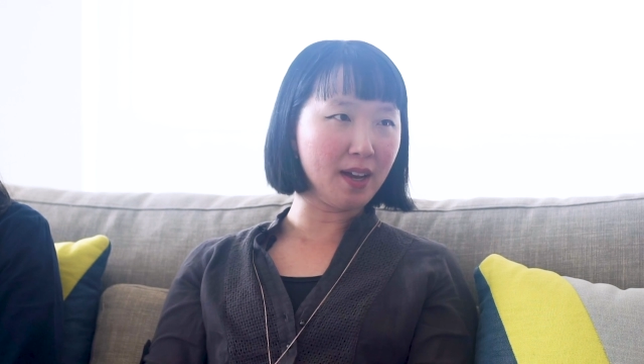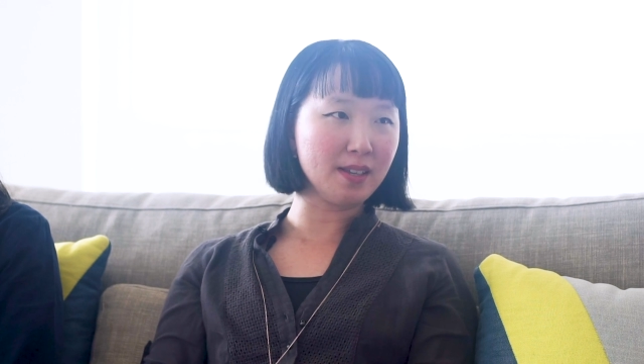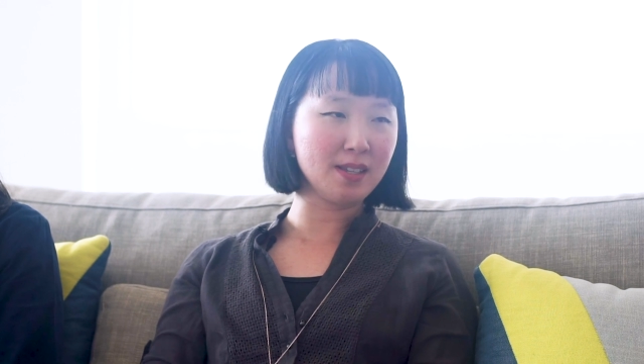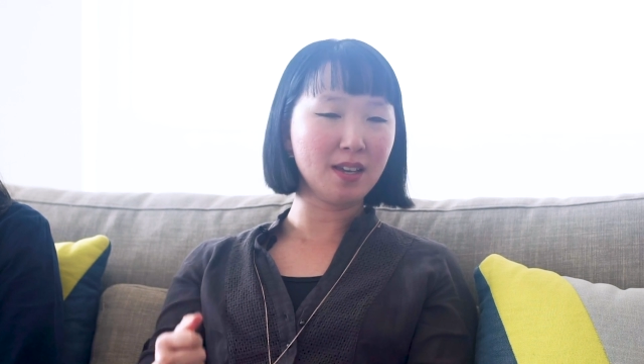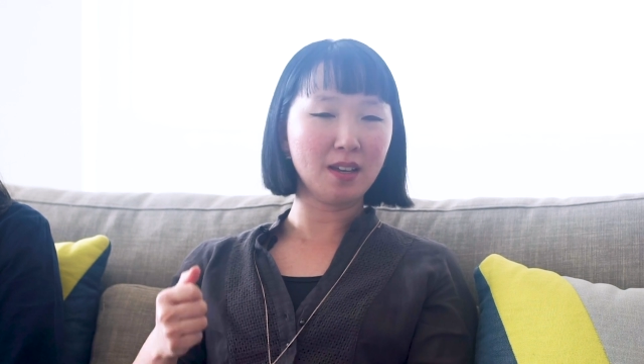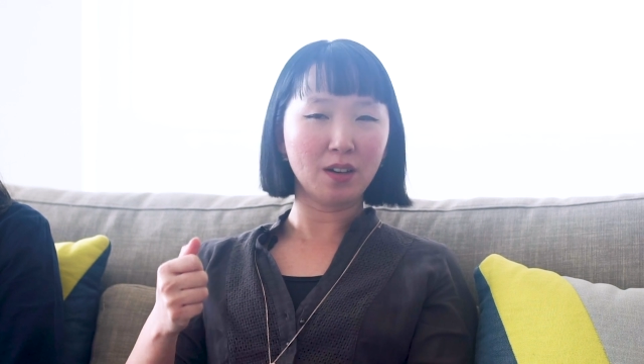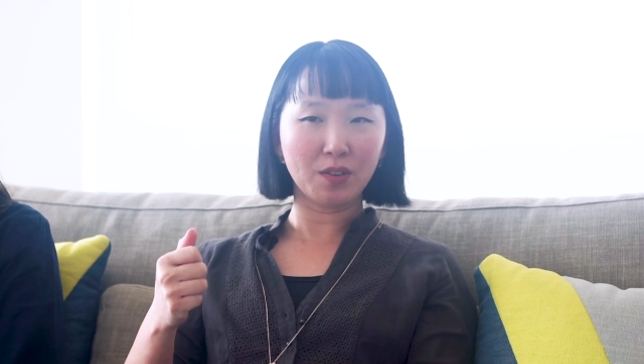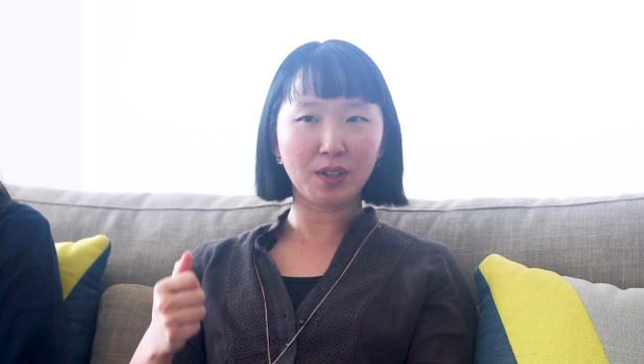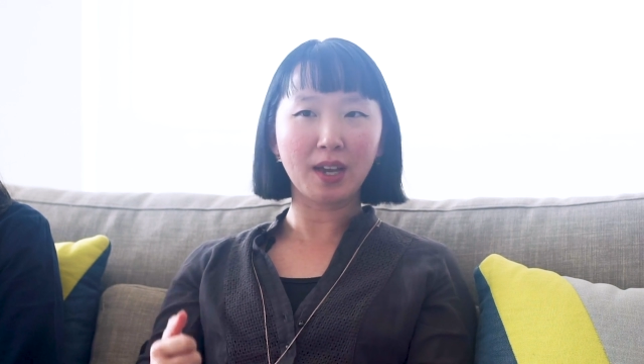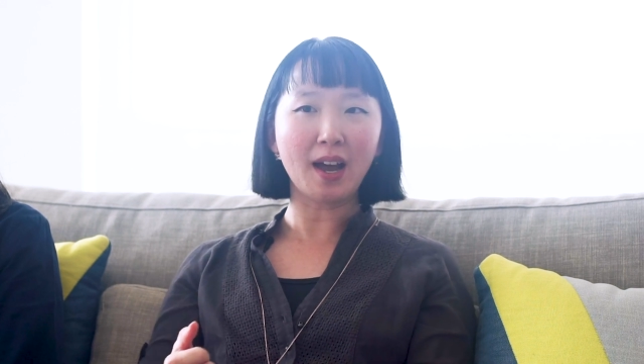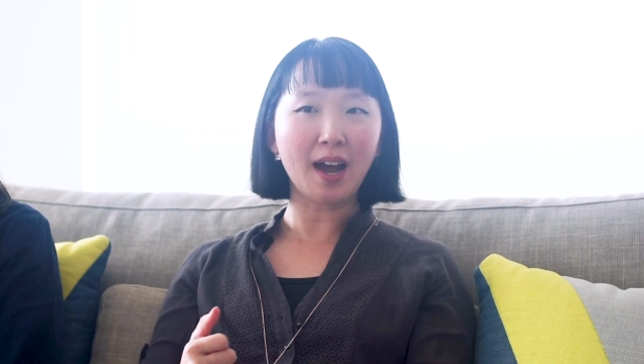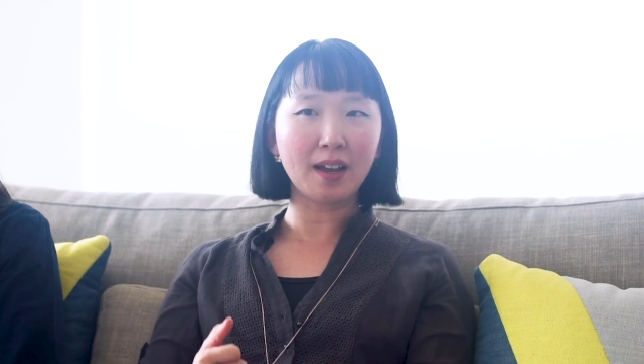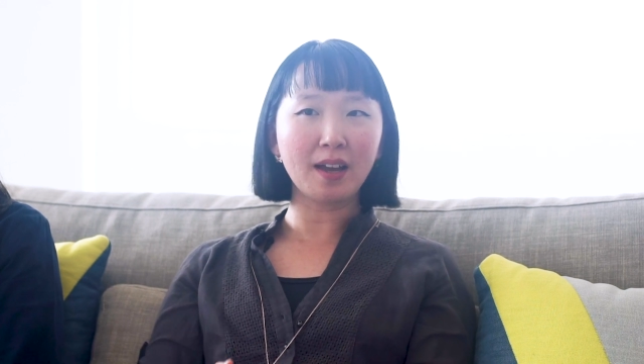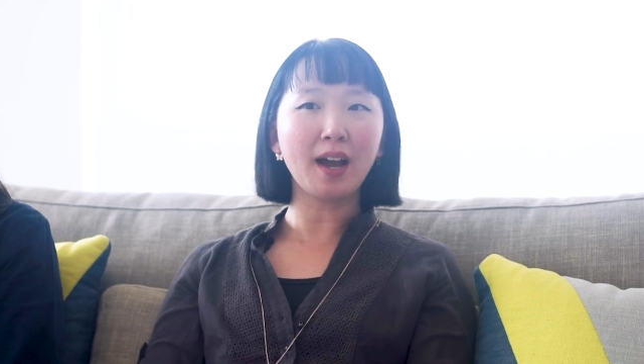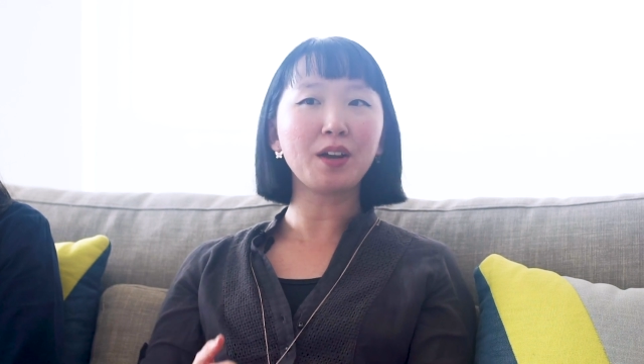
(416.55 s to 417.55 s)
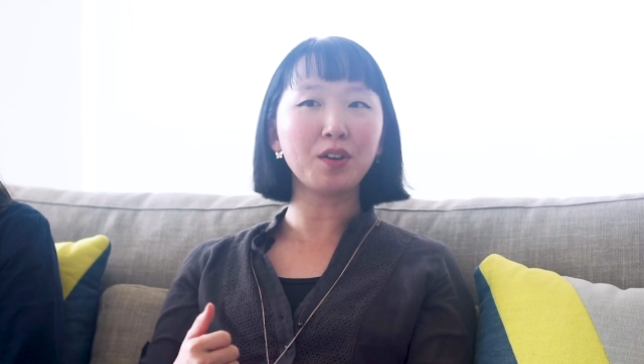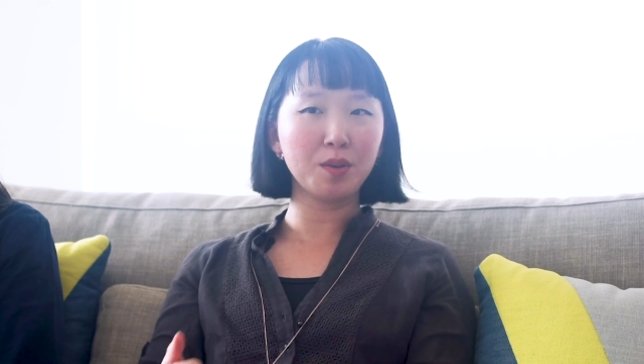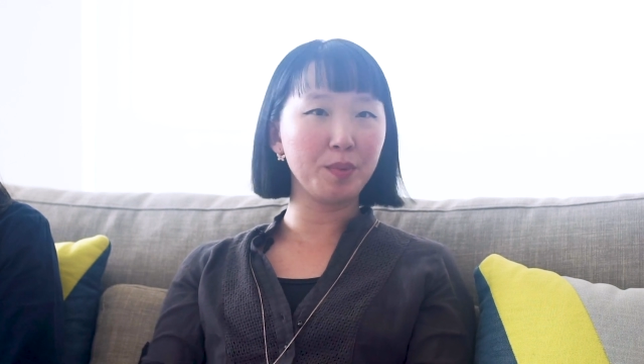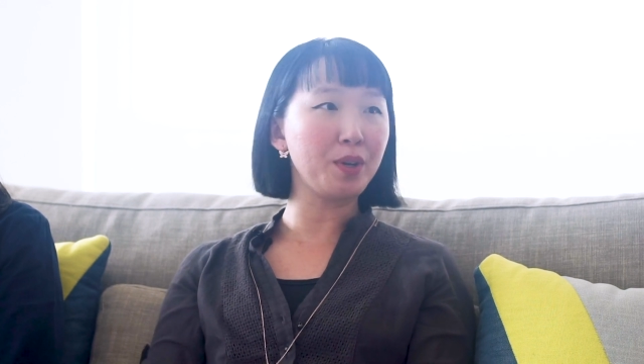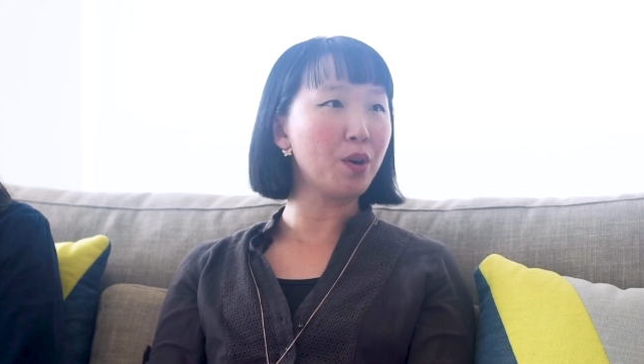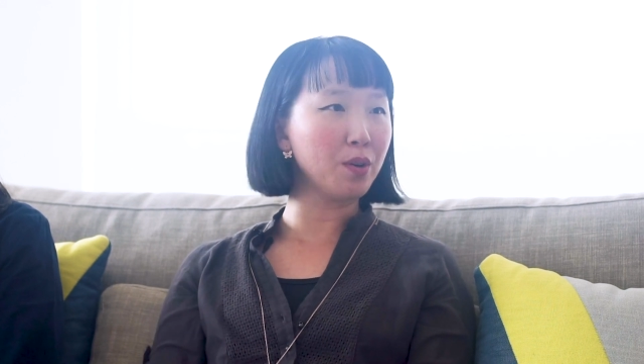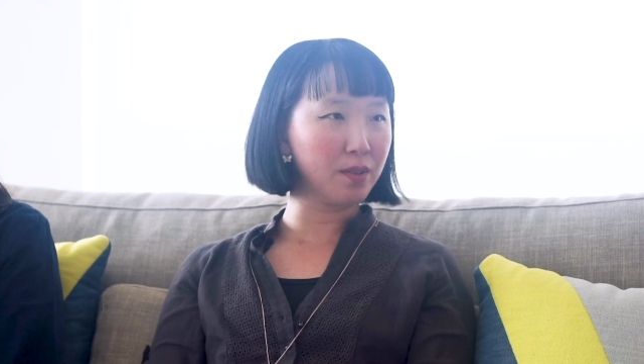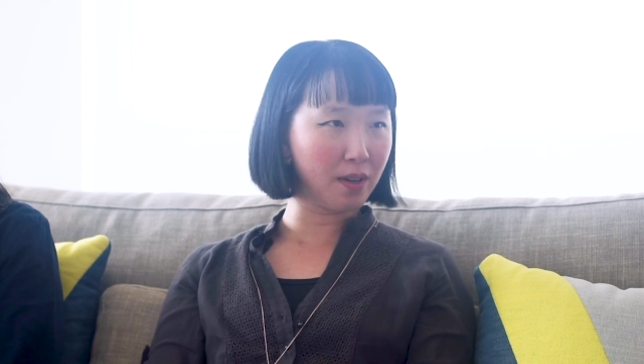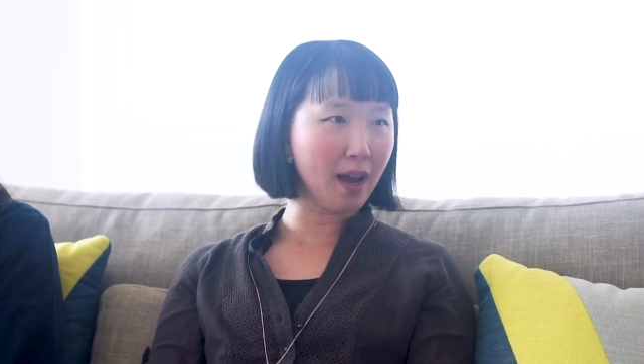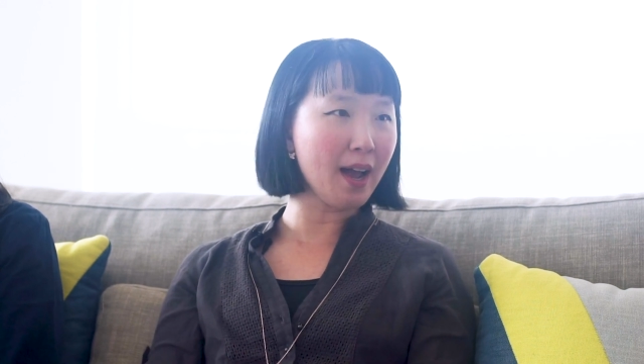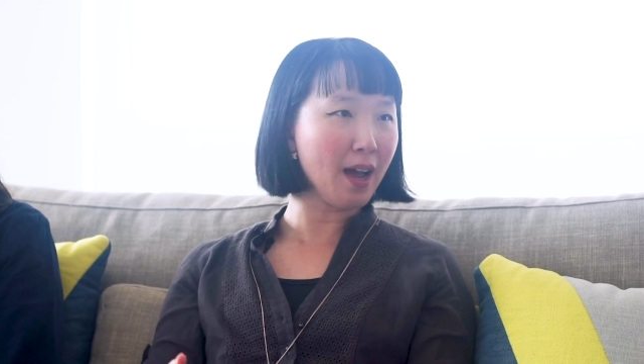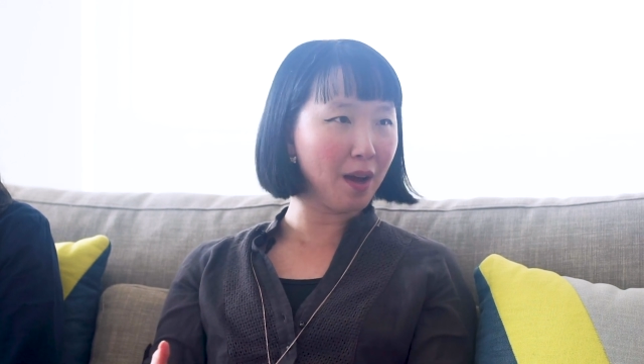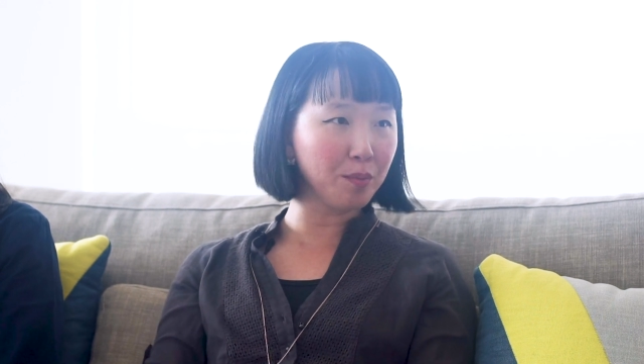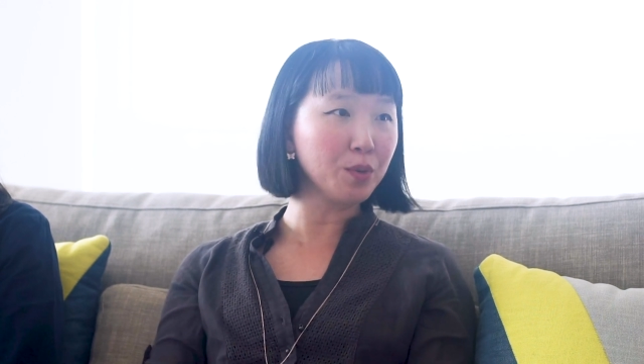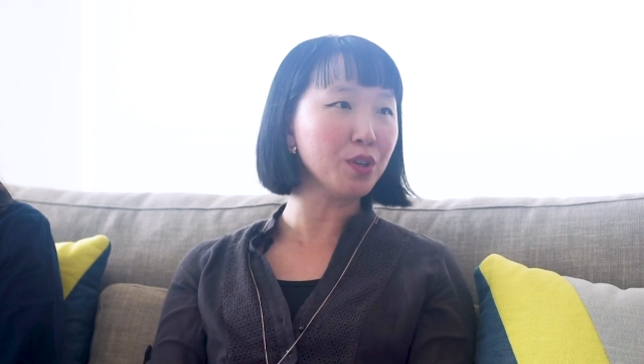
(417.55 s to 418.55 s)
I say, okay, I'm gonna
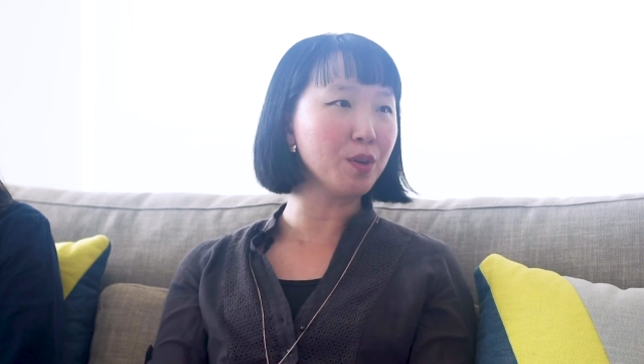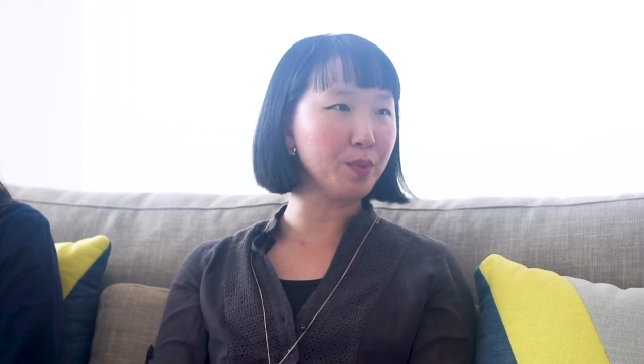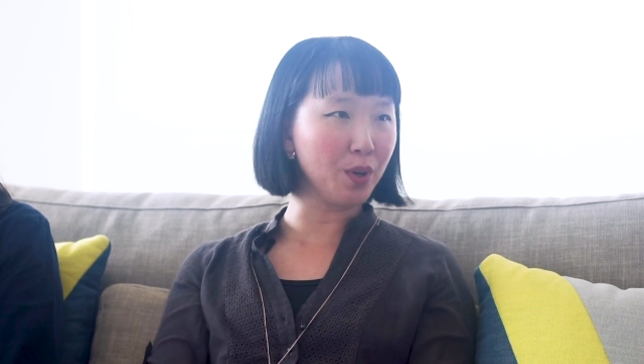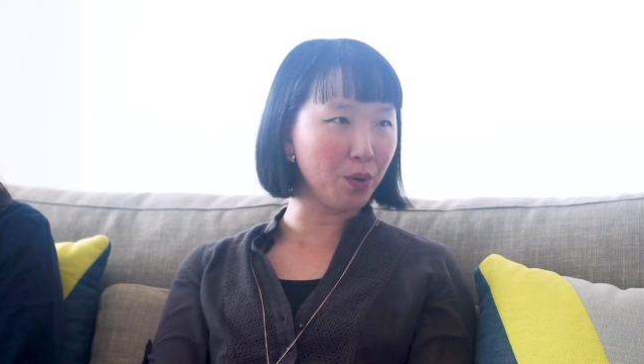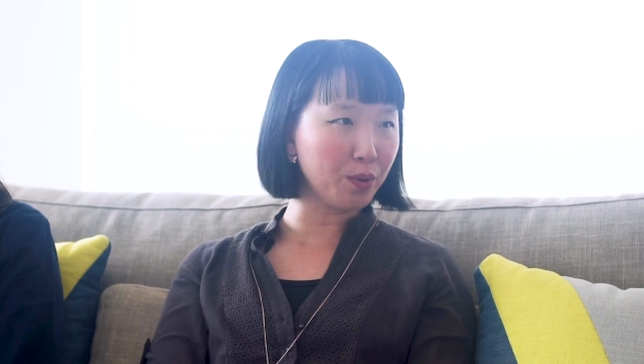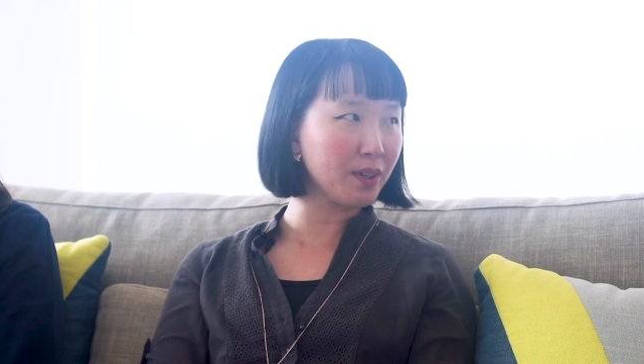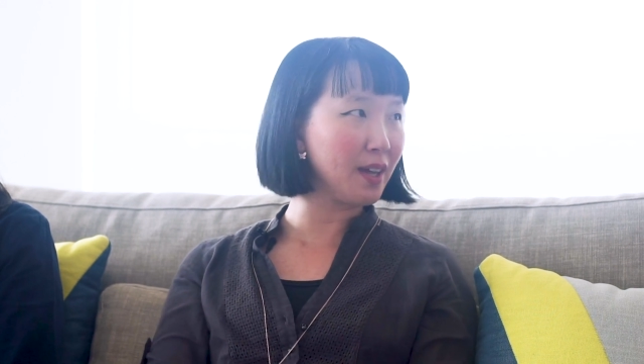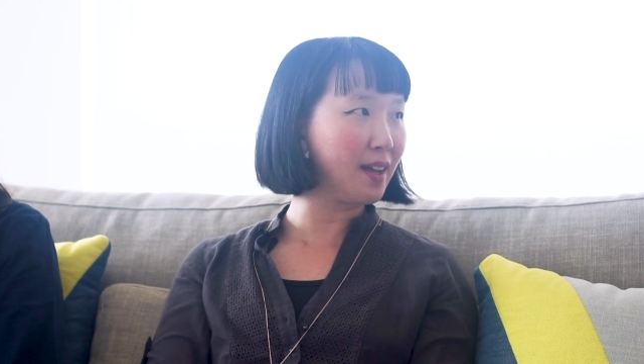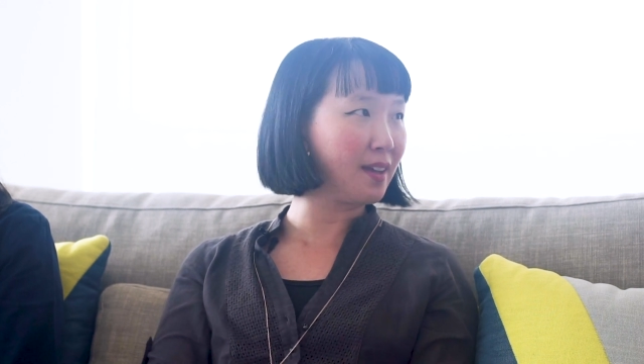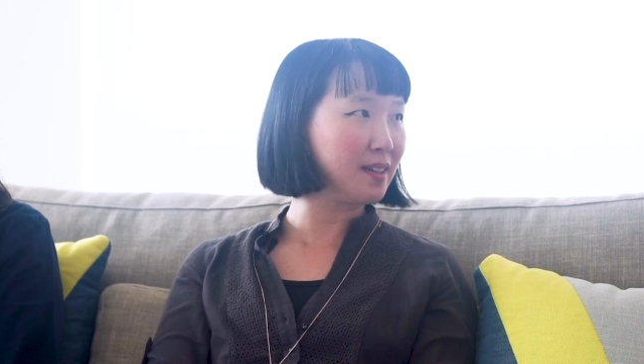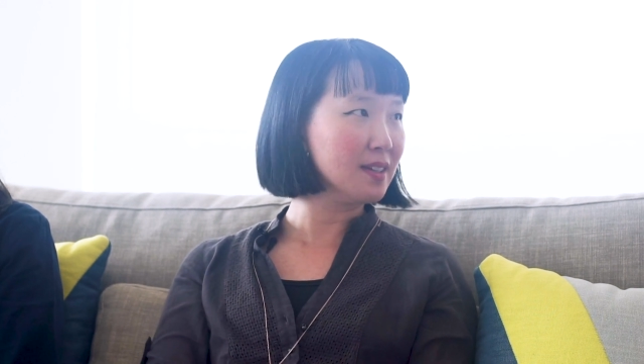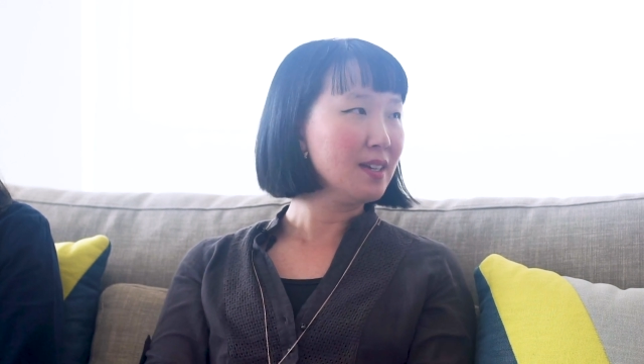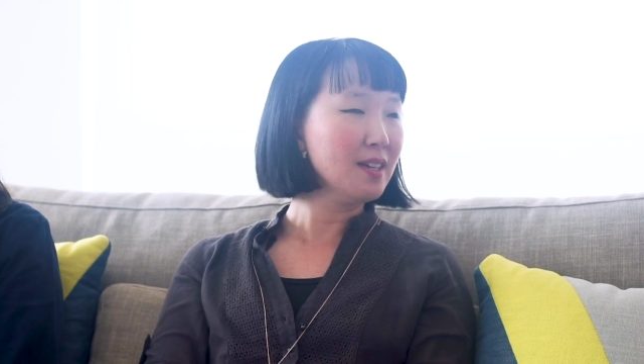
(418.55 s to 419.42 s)
be okay.